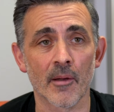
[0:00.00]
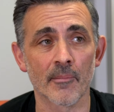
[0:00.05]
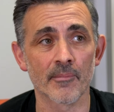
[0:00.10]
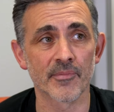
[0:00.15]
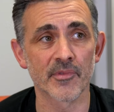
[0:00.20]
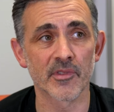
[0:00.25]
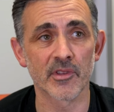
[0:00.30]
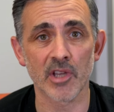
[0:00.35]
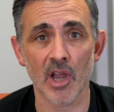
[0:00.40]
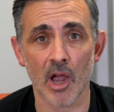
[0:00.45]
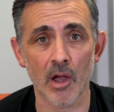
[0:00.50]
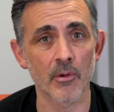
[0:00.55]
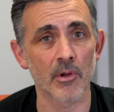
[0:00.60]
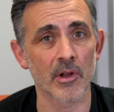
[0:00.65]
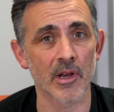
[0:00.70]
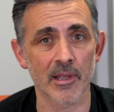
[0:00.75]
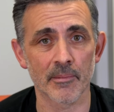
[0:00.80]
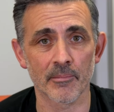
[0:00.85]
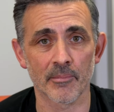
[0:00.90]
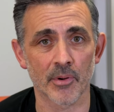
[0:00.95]
I'm
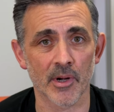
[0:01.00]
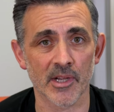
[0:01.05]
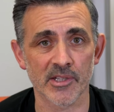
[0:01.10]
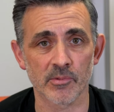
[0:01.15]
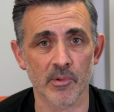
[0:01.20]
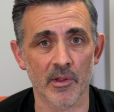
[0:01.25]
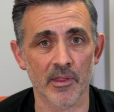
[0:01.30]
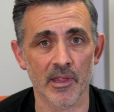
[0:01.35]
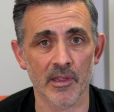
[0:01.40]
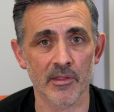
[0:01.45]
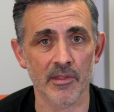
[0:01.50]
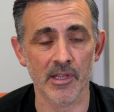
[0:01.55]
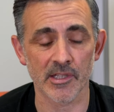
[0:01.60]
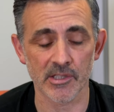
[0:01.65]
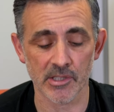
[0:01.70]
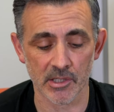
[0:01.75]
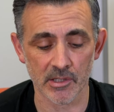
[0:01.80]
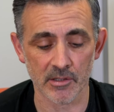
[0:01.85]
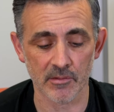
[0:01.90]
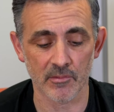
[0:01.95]
totally impressed with it.
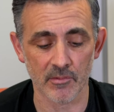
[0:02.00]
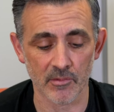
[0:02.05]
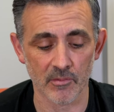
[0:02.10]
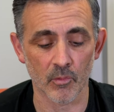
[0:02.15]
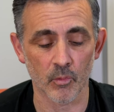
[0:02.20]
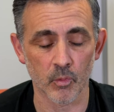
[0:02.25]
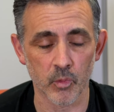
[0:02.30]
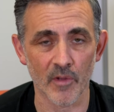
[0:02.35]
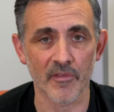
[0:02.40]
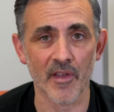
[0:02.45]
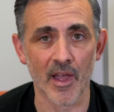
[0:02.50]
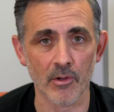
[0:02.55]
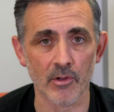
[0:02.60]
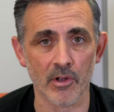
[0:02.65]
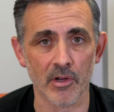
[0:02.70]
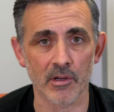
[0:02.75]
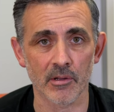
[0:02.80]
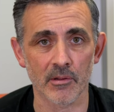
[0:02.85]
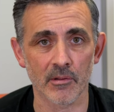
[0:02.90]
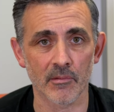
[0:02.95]
These are without
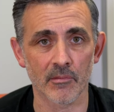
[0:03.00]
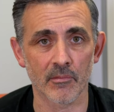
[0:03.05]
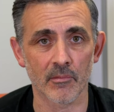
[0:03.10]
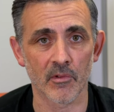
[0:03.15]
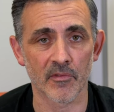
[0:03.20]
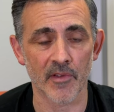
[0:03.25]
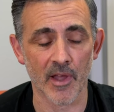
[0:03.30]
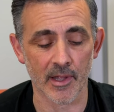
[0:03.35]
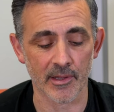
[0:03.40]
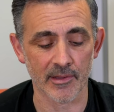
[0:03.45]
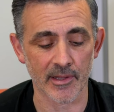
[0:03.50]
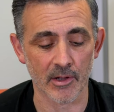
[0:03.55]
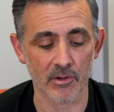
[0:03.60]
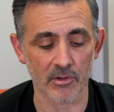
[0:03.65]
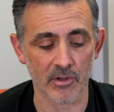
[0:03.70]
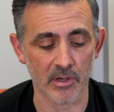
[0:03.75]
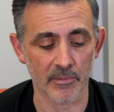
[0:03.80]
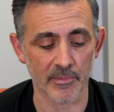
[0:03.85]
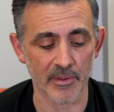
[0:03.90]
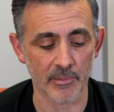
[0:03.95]
gonna without a doubt
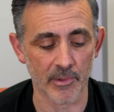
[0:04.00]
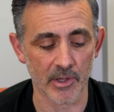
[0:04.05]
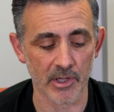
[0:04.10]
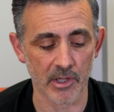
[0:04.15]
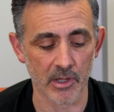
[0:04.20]
gonna be my